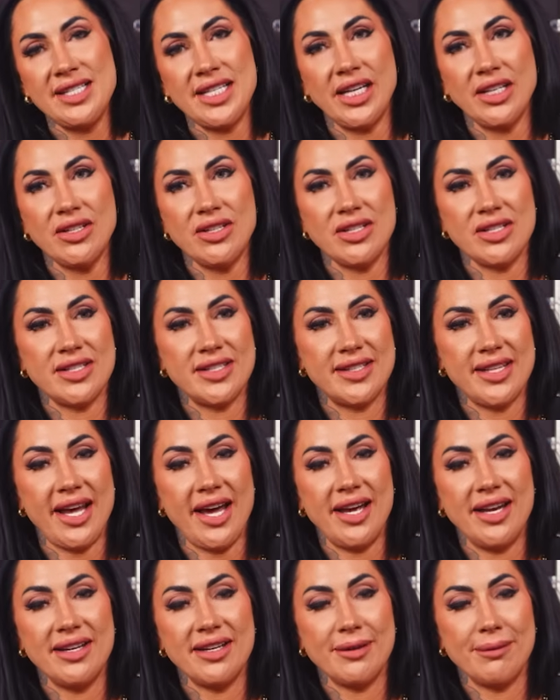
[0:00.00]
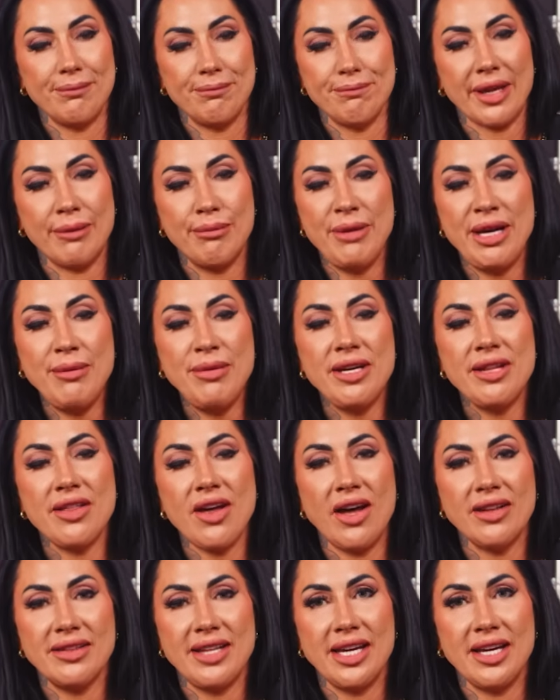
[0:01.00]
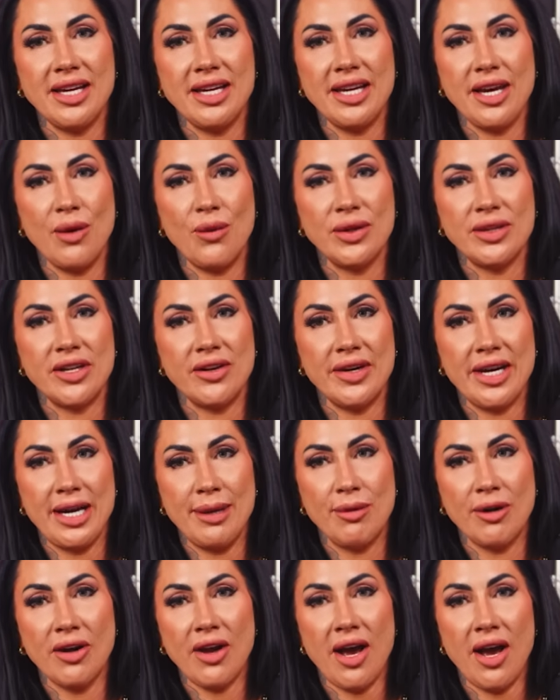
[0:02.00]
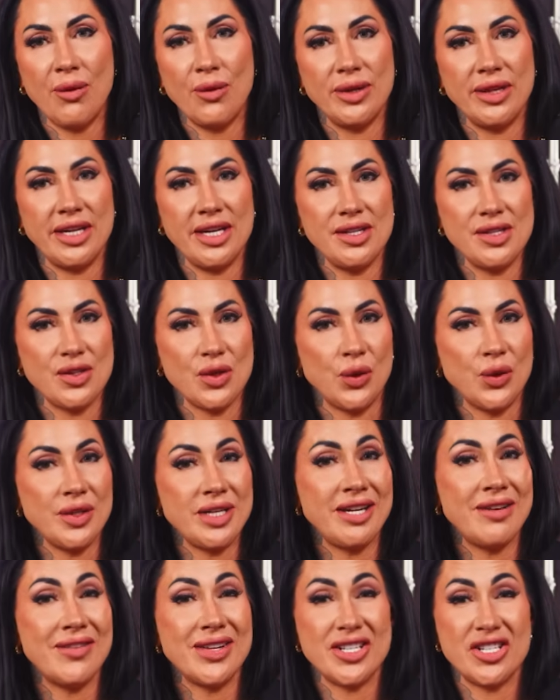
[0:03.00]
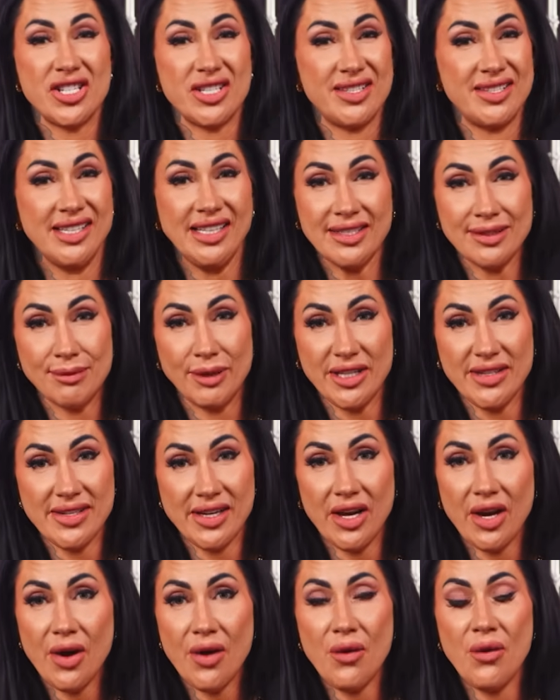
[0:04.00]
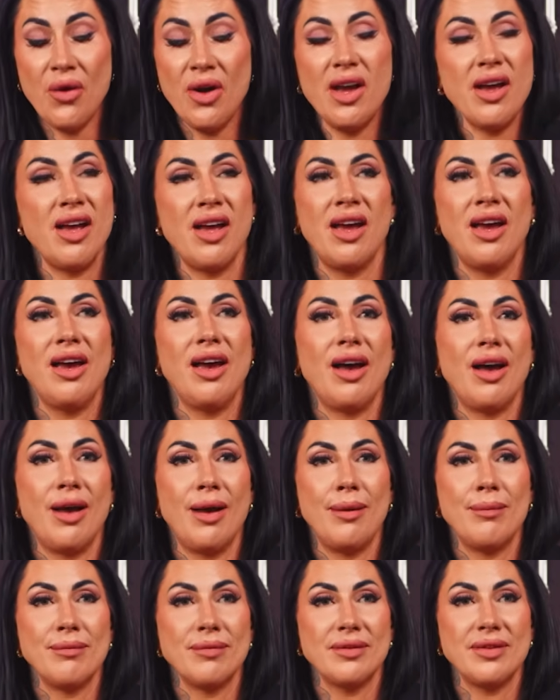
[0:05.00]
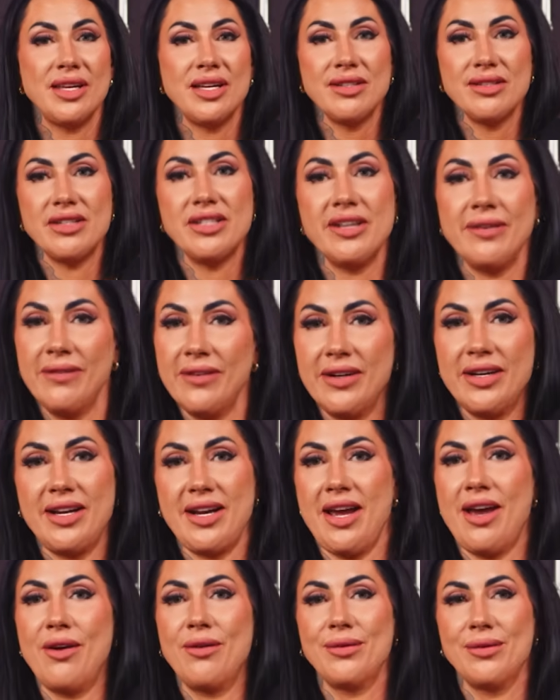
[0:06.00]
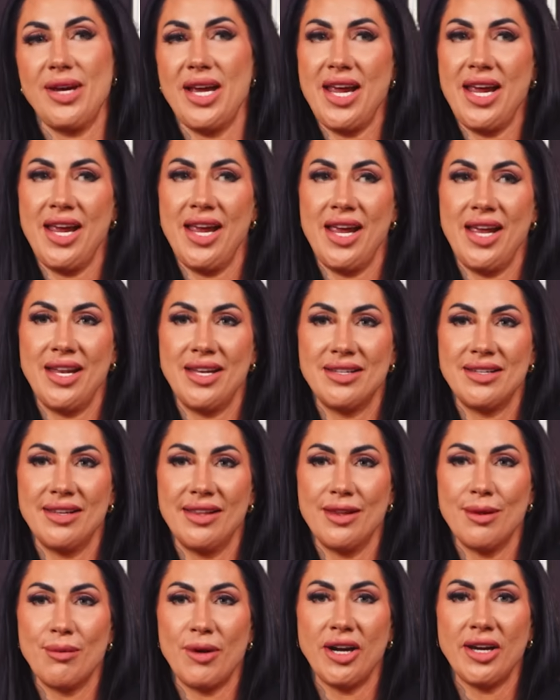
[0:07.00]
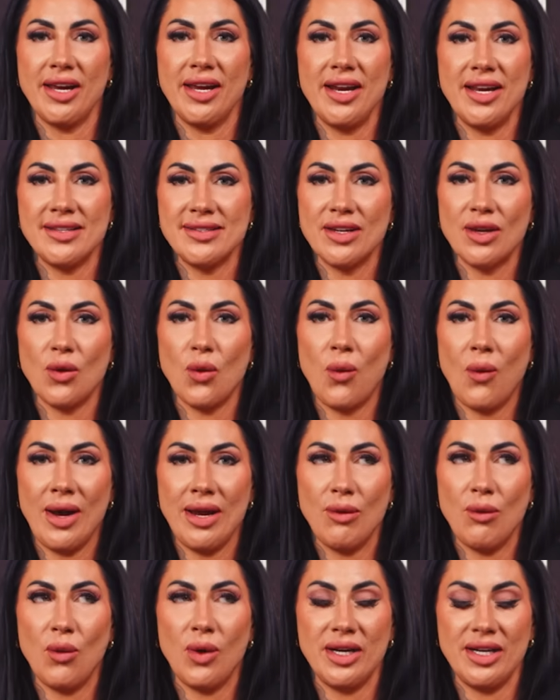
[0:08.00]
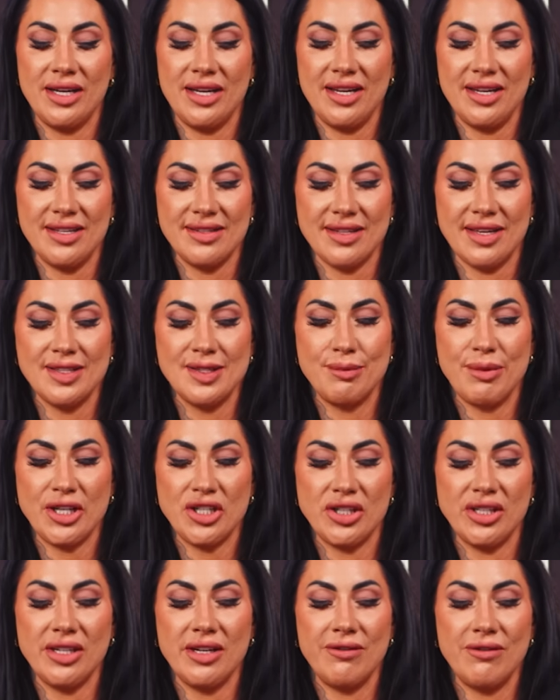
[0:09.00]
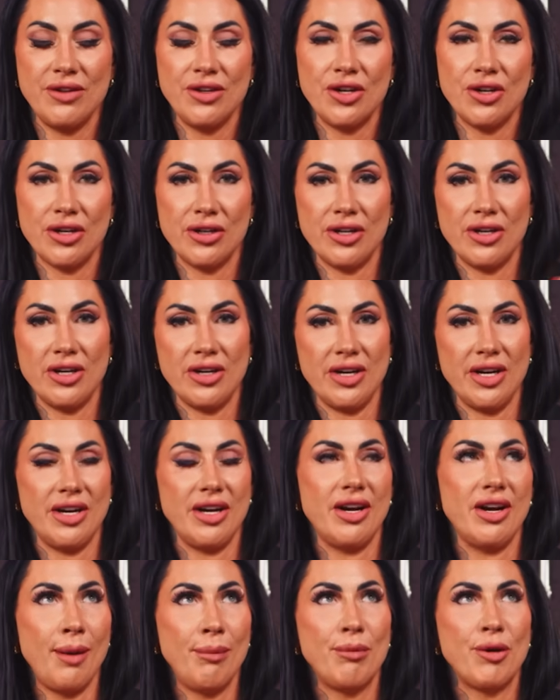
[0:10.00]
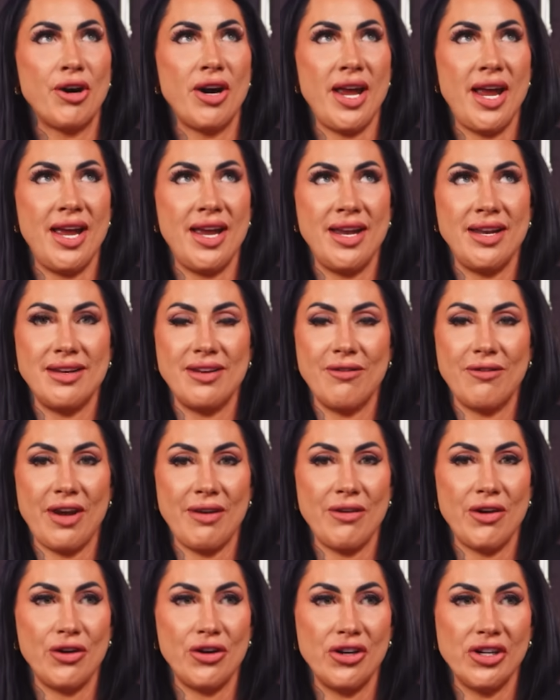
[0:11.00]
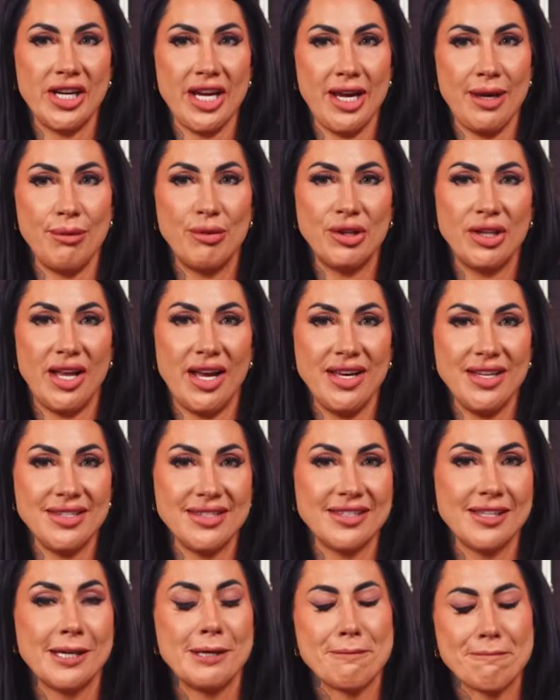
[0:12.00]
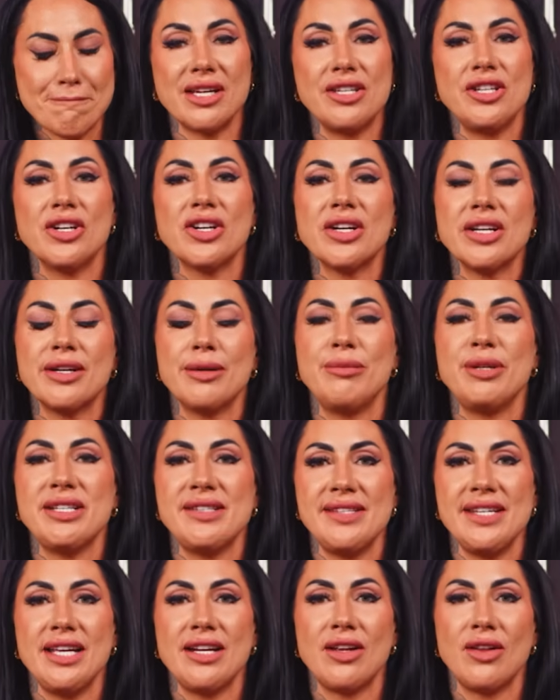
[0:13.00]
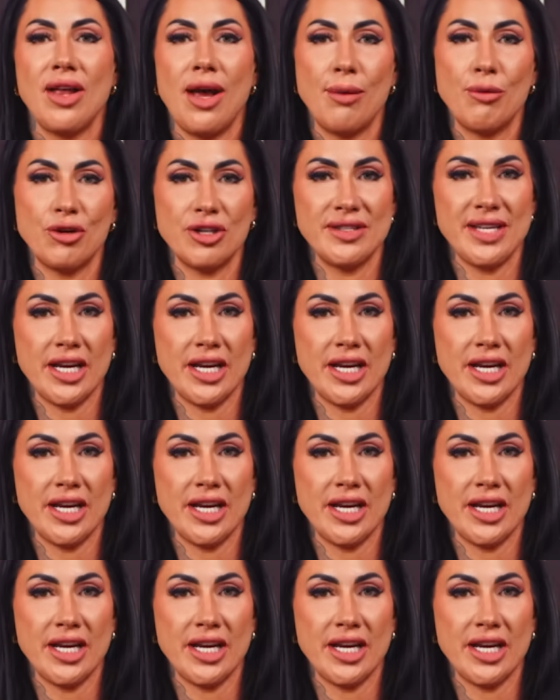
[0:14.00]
sellers that maybe thought they could get what their neighbor got when they sold even just 6 months ago. Things are different now, and the market isn't quite what it is, especially if in your upper end 500K plus, you're gonna be seeing a lot more